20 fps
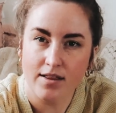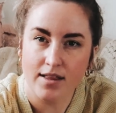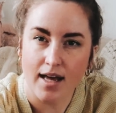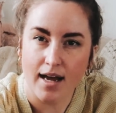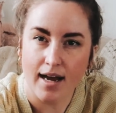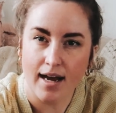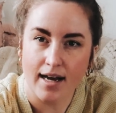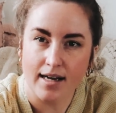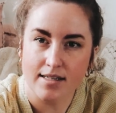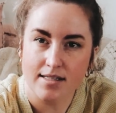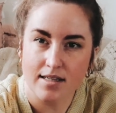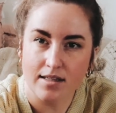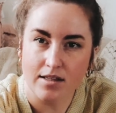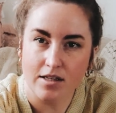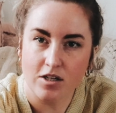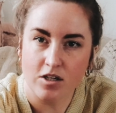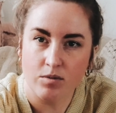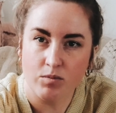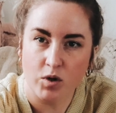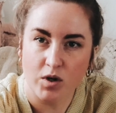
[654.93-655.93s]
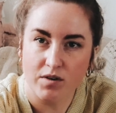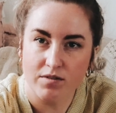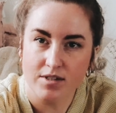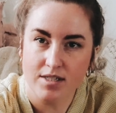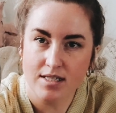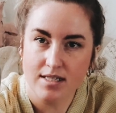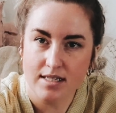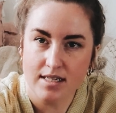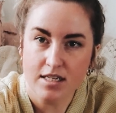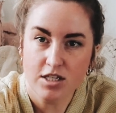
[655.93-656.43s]
that has a little more of a
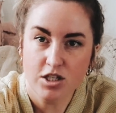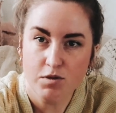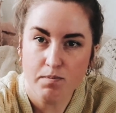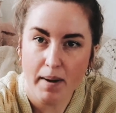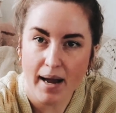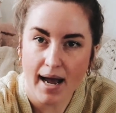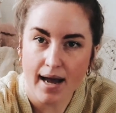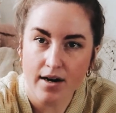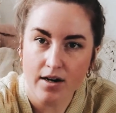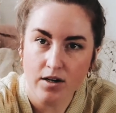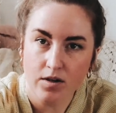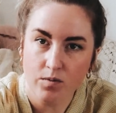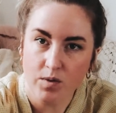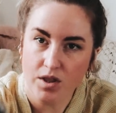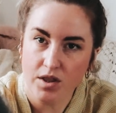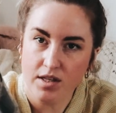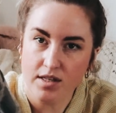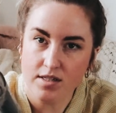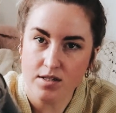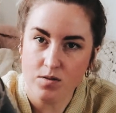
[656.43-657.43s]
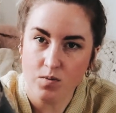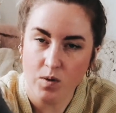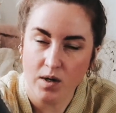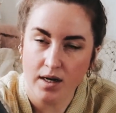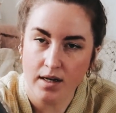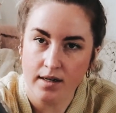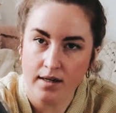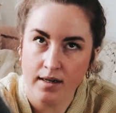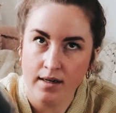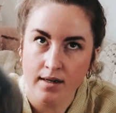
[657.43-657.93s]
stitch pattern with this
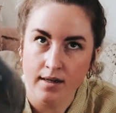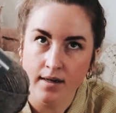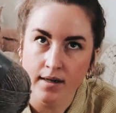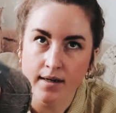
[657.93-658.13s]
one.